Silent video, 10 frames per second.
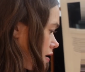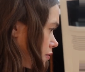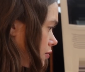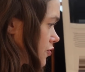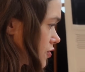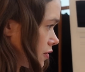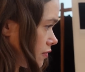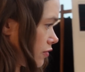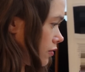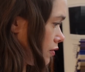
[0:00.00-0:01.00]
that will
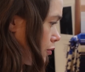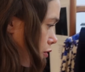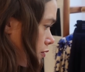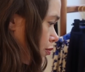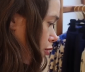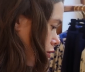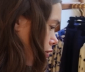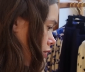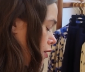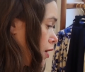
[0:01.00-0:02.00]
serve you in
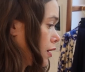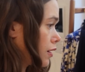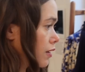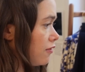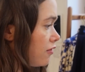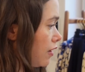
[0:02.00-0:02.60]
multiple kind of